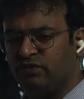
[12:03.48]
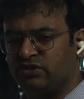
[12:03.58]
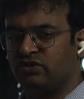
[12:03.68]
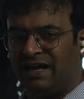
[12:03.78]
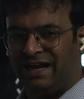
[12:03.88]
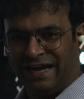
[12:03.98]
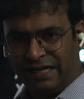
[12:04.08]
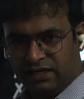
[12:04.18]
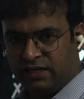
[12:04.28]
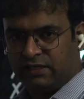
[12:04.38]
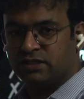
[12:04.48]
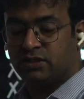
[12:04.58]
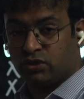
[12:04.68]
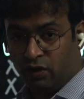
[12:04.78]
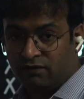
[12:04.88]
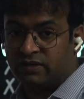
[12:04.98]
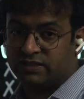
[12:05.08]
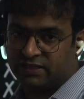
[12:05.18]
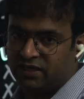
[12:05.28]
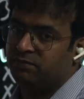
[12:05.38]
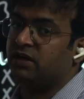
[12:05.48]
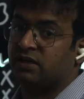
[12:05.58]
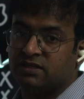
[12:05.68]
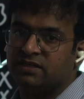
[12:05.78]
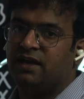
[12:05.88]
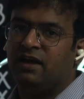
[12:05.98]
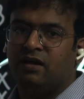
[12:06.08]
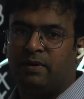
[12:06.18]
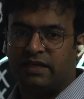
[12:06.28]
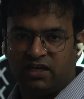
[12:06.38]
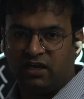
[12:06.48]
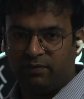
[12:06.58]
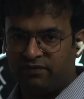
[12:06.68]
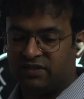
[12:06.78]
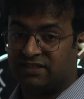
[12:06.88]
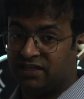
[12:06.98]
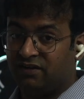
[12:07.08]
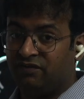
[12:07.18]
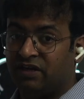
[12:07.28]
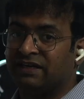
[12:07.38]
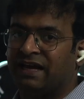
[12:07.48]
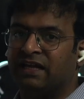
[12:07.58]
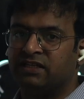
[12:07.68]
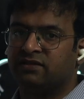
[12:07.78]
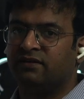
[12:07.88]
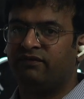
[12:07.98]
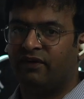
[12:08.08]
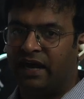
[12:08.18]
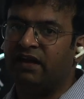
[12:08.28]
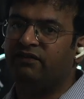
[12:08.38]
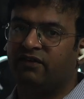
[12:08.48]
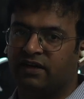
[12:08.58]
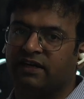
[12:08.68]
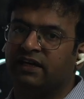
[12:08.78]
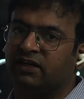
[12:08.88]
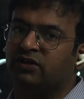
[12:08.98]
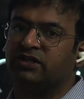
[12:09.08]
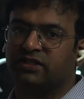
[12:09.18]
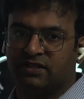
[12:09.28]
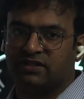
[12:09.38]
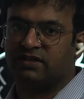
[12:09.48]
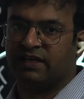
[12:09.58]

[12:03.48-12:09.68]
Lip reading: we should ideally solve this set, because by the help of this set, we can answer five correct questions,